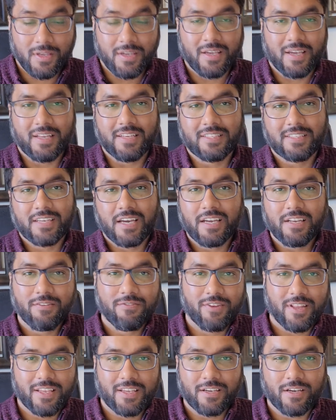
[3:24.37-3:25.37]
And it's kind of
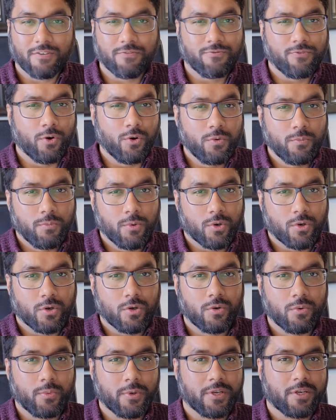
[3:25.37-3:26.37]
like a phone book
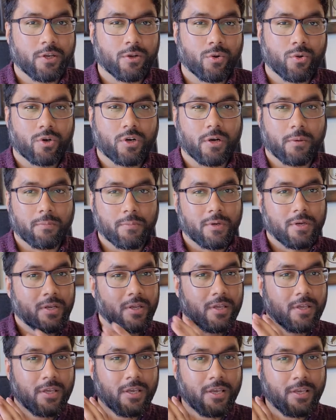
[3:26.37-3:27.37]
where you can look up
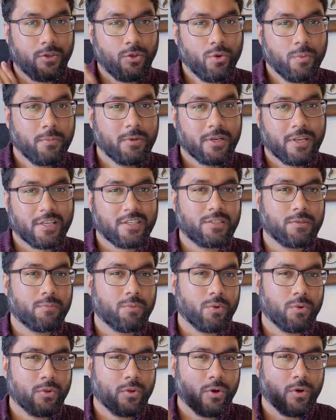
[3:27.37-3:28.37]
a human
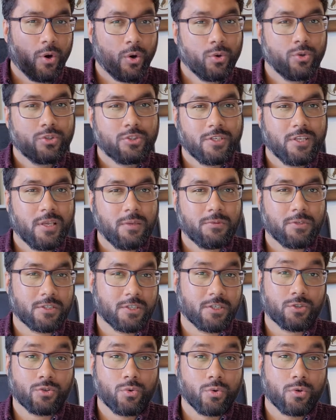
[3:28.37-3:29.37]
legible host name such
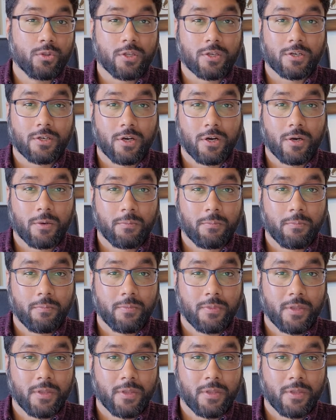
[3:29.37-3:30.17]
as google.com